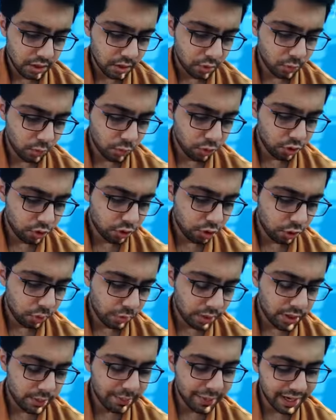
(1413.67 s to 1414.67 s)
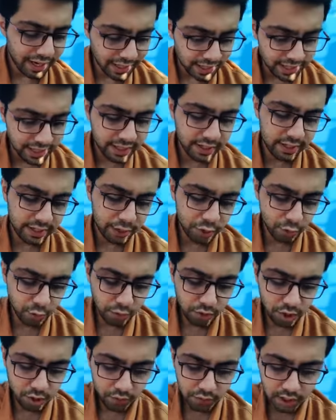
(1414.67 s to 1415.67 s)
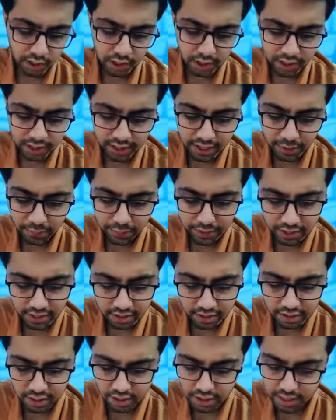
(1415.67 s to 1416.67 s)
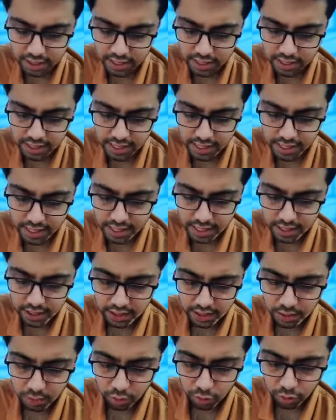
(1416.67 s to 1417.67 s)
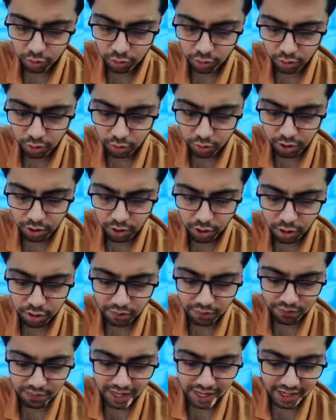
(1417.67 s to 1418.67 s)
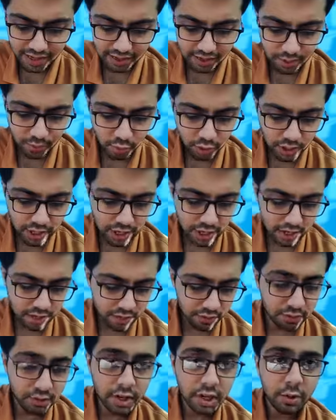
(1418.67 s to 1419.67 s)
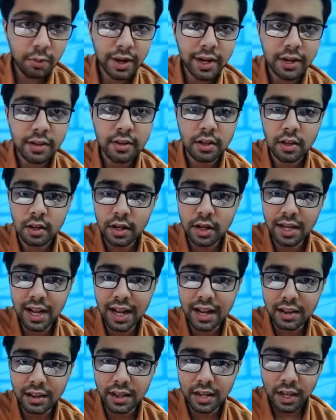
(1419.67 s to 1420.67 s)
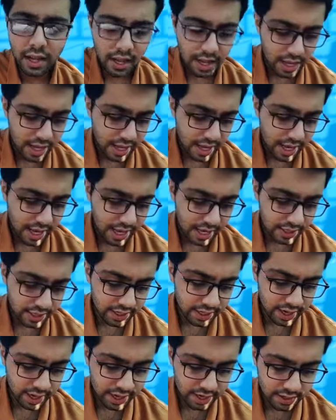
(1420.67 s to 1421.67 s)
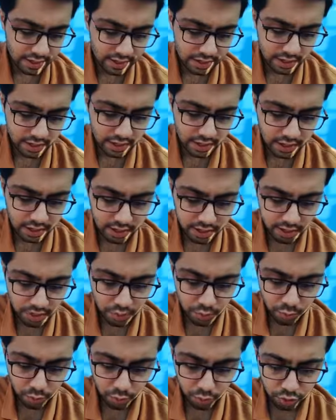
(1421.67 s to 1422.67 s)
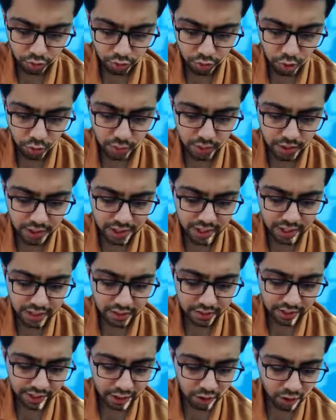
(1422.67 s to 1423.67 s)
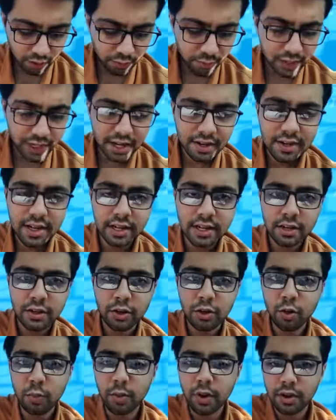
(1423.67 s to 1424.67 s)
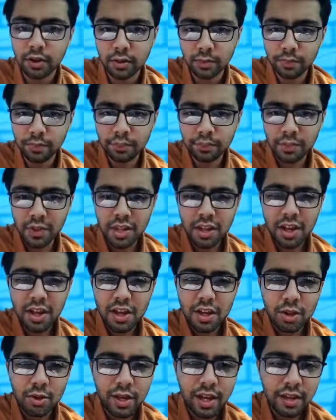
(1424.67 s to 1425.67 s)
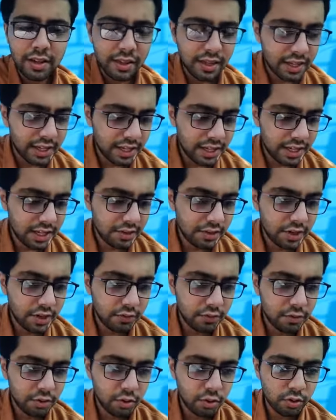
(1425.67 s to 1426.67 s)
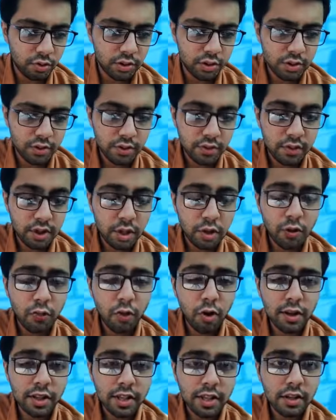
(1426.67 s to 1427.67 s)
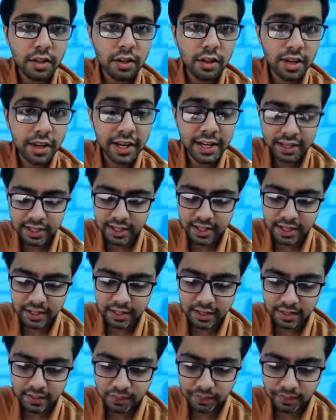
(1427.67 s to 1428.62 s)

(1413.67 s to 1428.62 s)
the most common malignant tumor of the lung are metastasis, the most common cause of cancer mortality worldwide is lung cancer, the last is the lung is the most common site of metastatic neoplasm. So it's a easy one if you know. It's which of the following is incorrect?